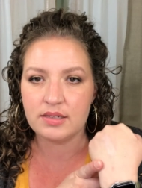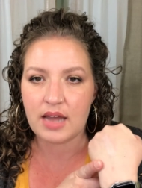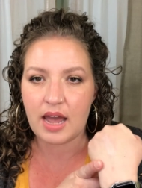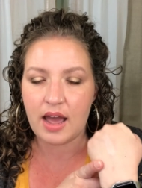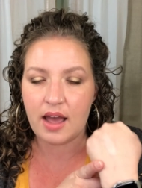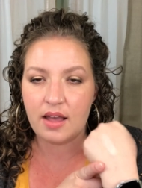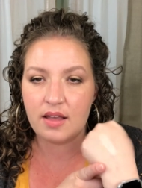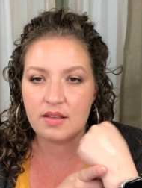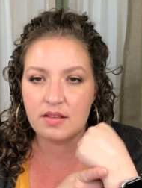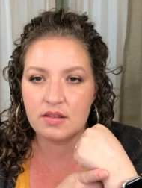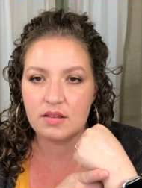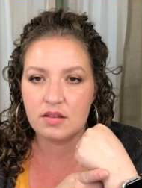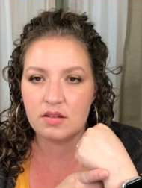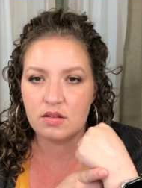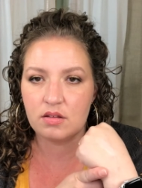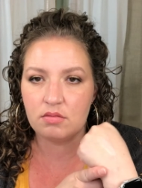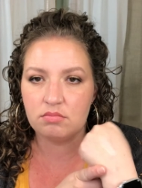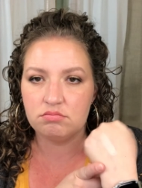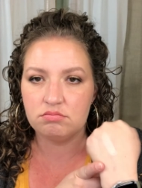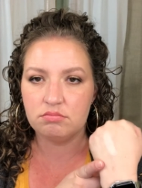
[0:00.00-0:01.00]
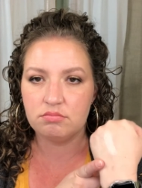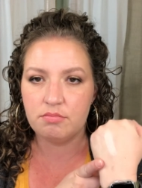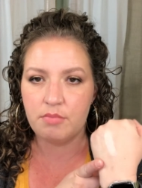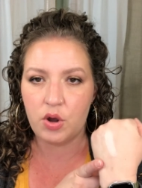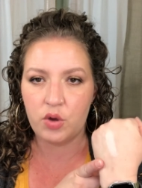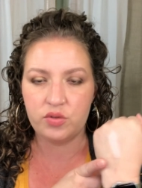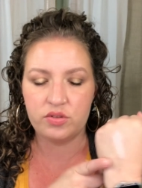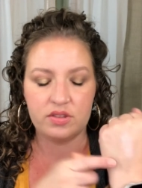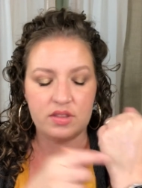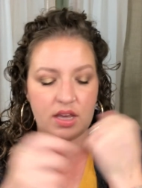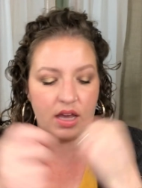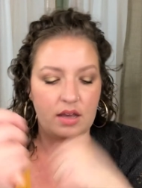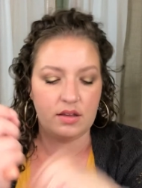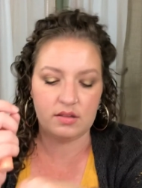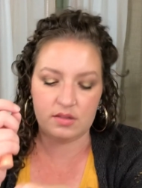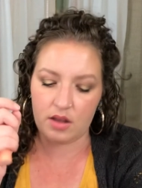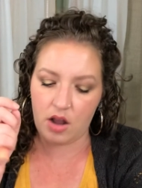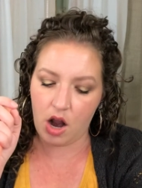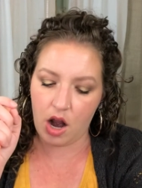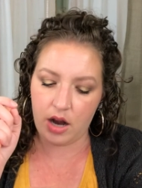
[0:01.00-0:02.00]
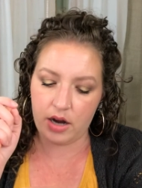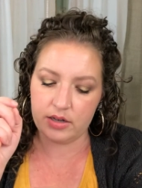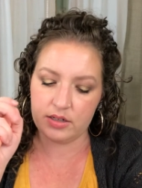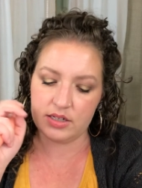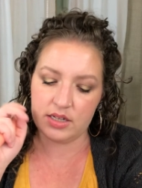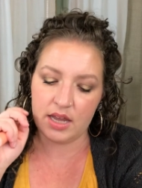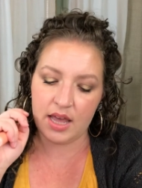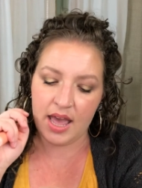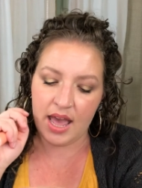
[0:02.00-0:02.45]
as most things aren't.